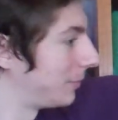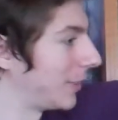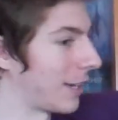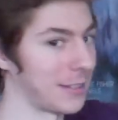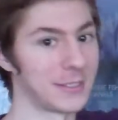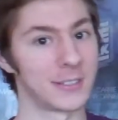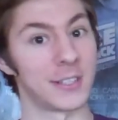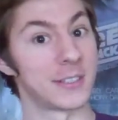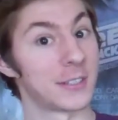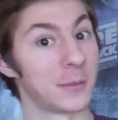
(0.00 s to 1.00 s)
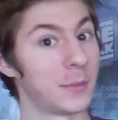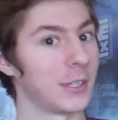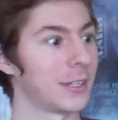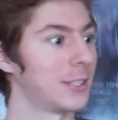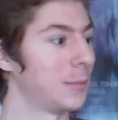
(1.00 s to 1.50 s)
Yeah, that's not
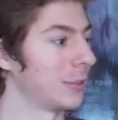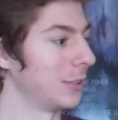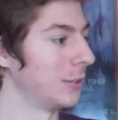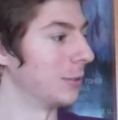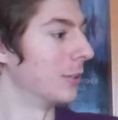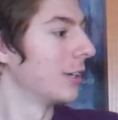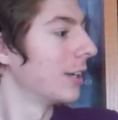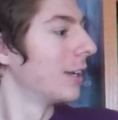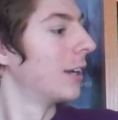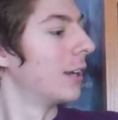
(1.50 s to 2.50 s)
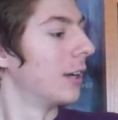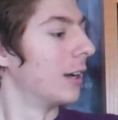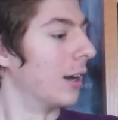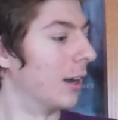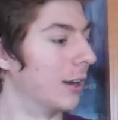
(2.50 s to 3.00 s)
something I typically do.
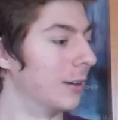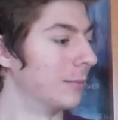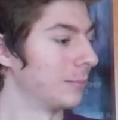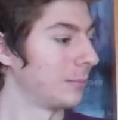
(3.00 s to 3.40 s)
And